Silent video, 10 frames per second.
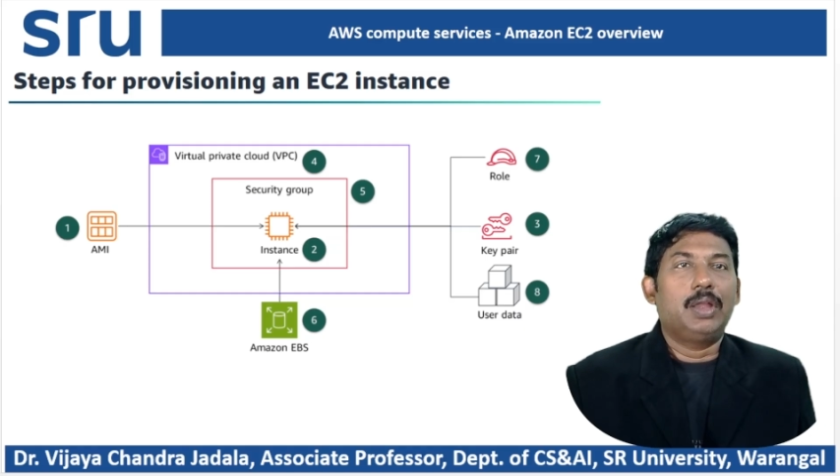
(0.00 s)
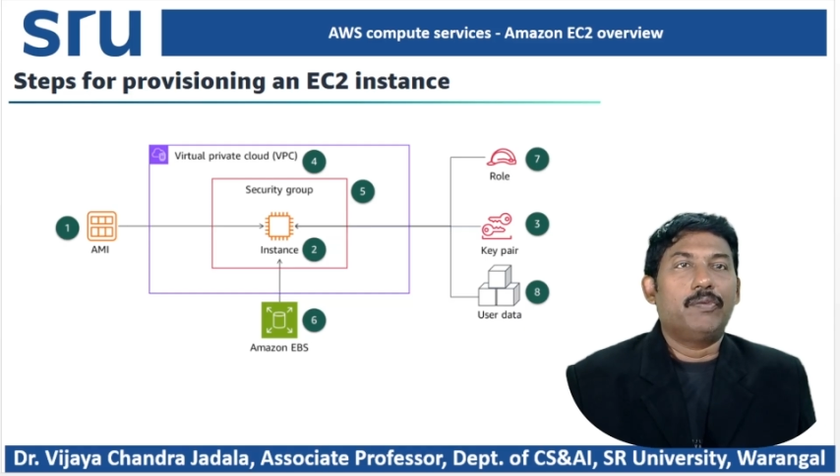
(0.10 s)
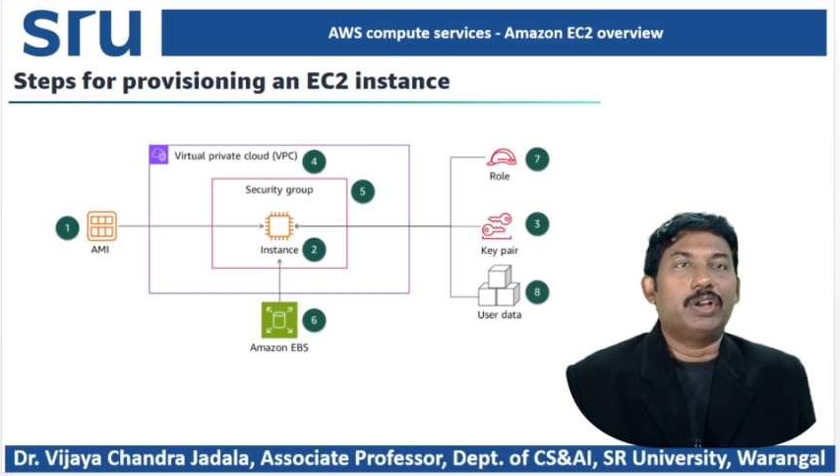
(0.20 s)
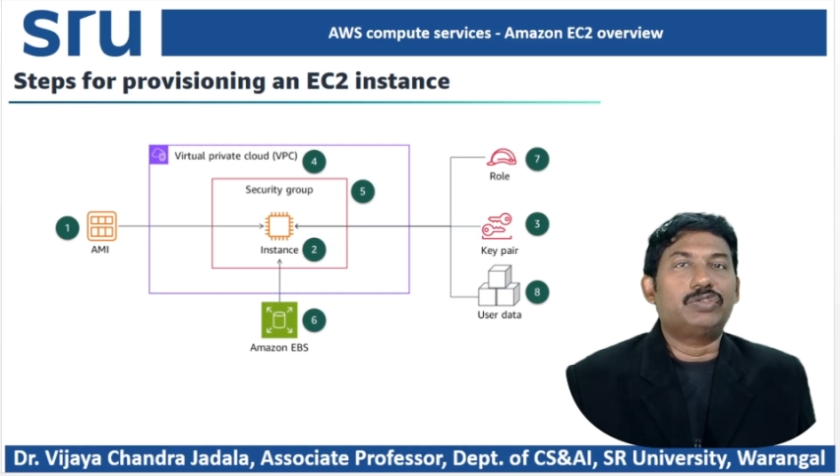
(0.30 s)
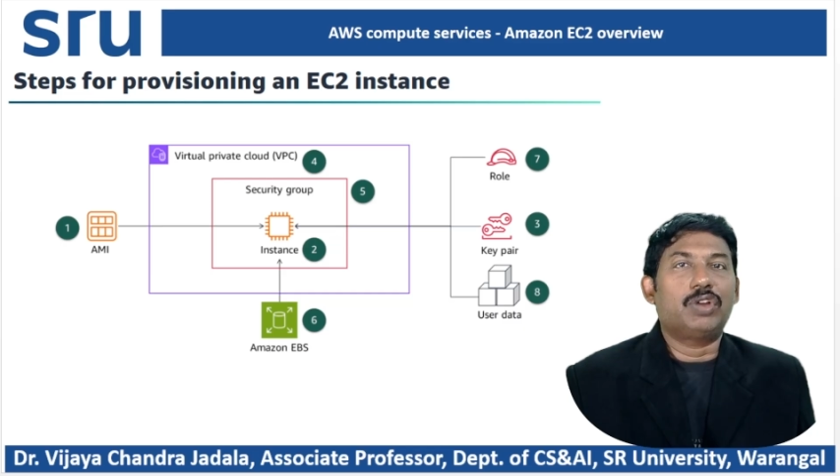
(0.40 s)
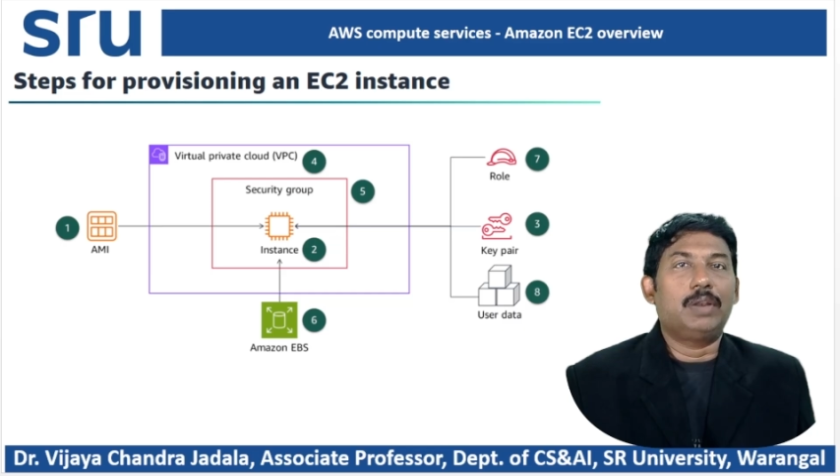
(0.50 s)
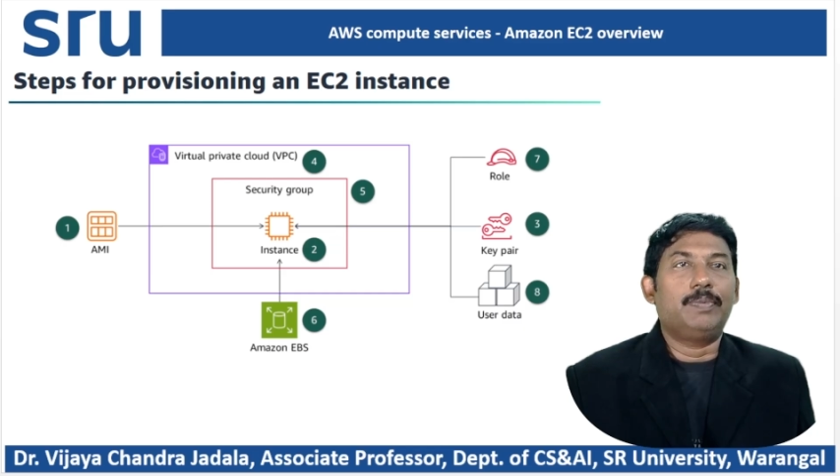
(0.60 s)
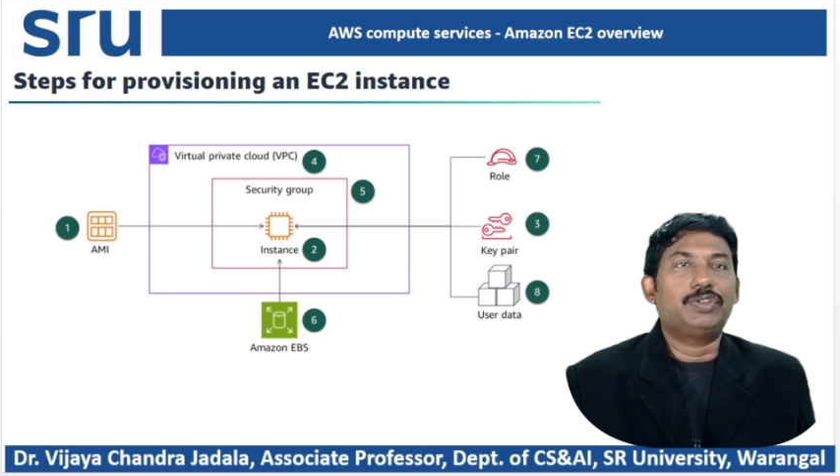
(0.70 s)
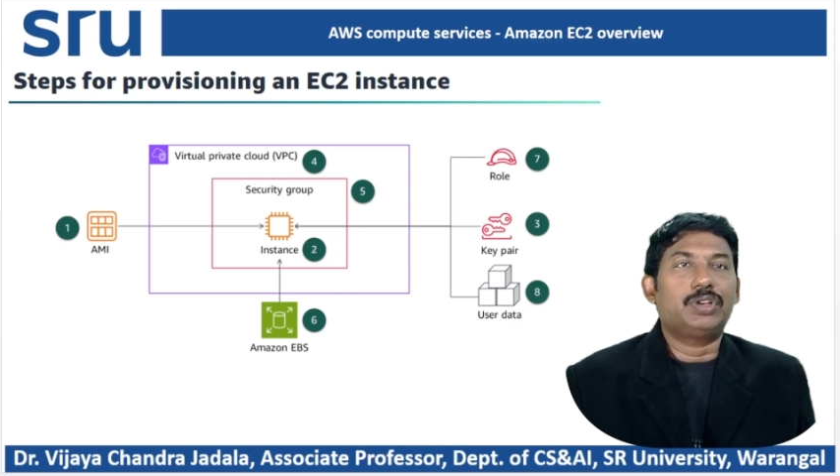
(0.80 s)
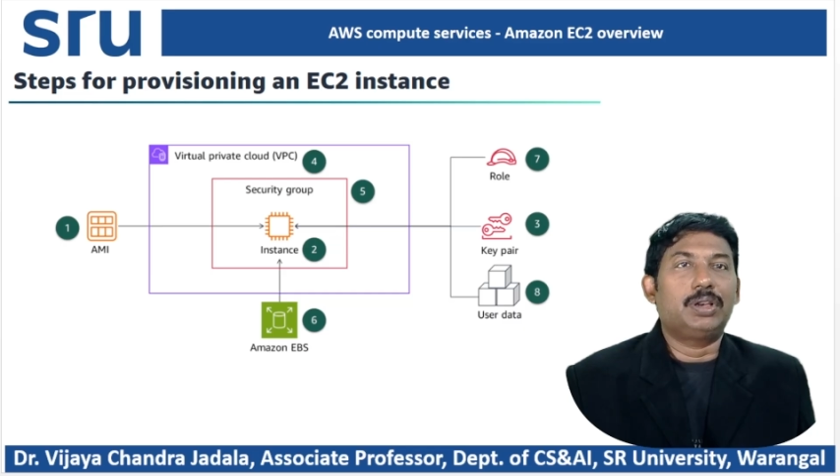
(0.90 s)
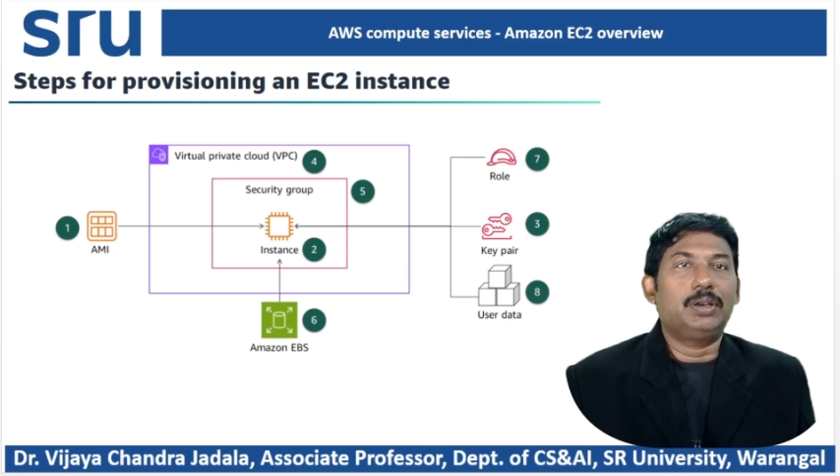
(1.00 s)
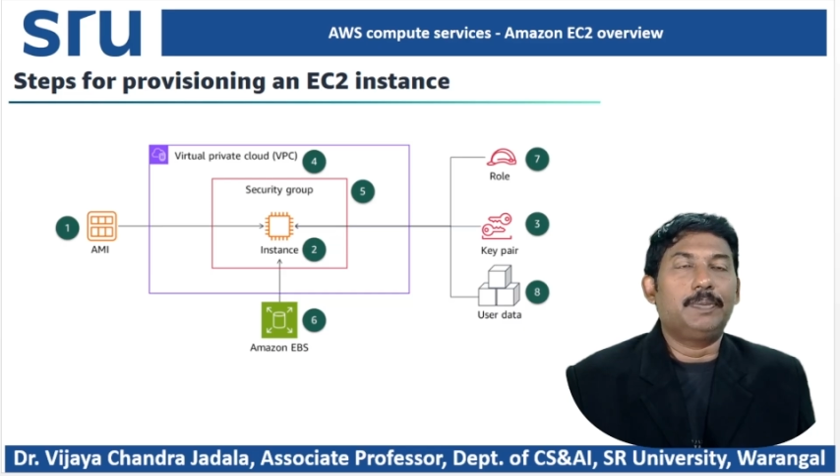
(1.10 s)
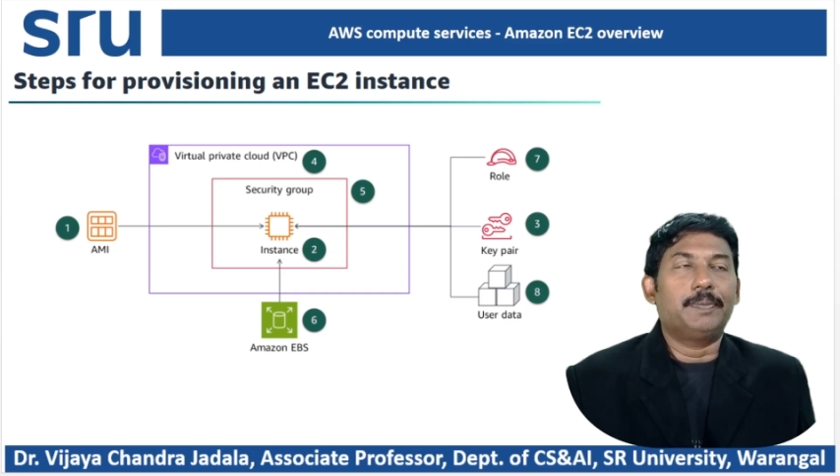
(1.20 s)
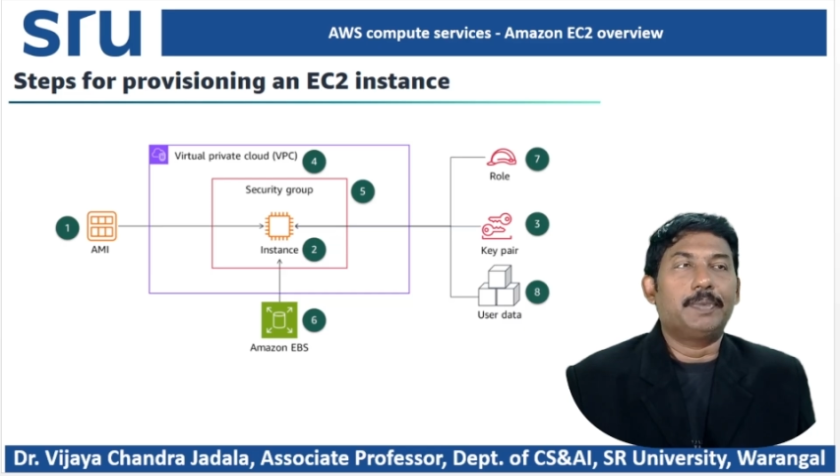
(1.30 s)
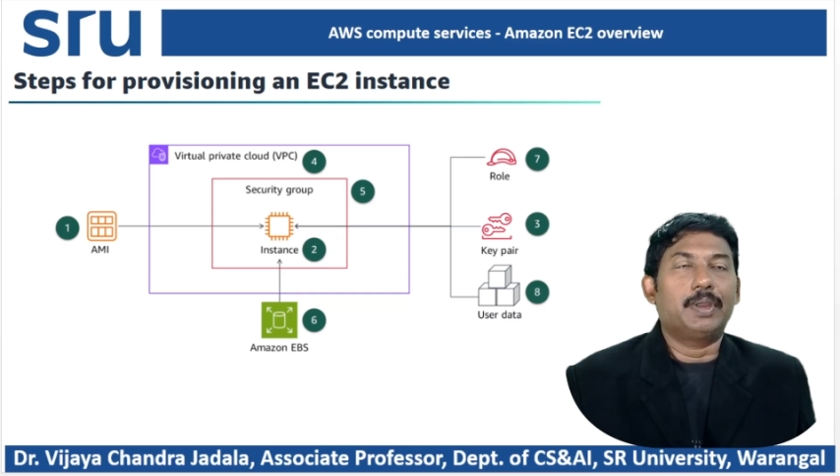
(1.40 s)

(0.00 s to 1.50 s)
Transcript: virtual machine